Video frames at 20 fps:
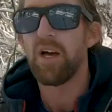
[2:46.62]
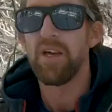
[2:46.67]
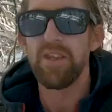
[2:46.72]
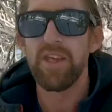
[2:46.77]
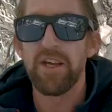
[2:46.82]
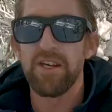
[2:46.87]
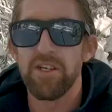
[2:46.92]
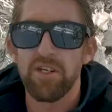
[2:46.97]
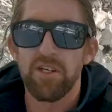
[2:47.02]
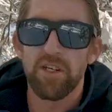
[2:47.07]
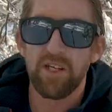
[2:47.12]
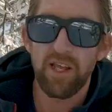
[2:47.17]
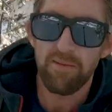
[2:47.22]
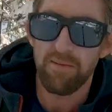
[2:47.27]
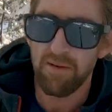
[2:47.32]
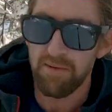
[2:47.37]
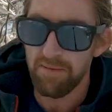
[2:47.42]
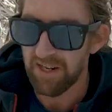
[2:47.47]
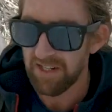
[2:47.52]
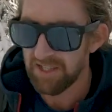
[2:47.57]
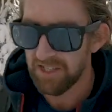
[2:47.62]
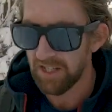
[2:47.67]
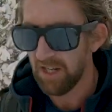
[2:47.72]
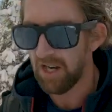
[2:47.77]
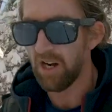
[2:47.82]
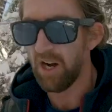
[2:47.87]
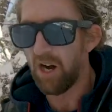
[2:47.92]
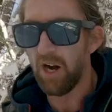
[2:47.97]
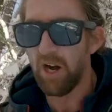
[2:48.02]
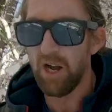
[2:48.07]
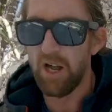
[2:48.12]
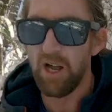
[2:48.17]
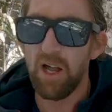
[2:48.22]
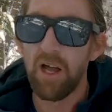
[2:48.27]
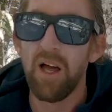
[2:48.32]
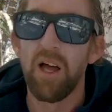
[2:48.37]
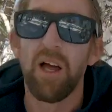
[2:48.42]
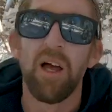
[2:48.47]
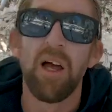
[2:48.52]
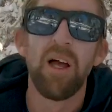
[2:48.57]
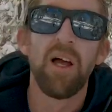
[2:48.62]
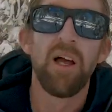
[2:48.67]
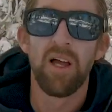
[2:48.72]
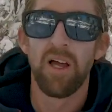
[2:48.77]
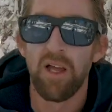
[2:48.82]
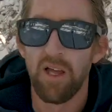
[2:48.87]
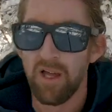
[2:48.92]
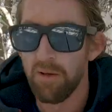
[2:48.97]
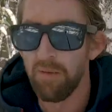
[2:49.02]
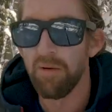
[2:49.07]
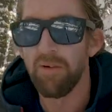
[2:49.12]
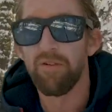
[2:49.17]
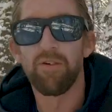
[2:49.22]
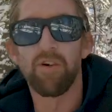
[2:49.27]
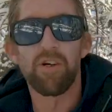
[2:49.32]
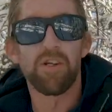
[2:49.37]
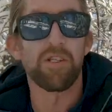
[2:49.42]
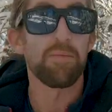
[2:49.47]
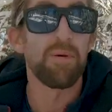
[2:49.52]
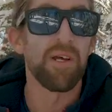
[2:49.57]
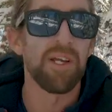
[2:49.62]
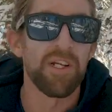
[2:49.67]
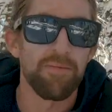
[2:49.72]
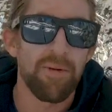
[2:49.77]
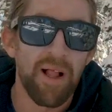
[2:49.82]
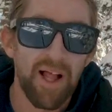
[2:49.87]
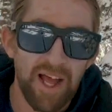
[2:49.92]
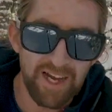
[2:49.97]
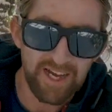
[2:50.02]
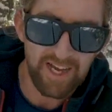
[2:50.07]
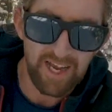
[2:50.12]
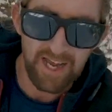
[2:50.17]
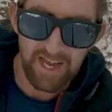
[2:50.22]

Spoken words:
and that should get me back to the car before it's pitch black.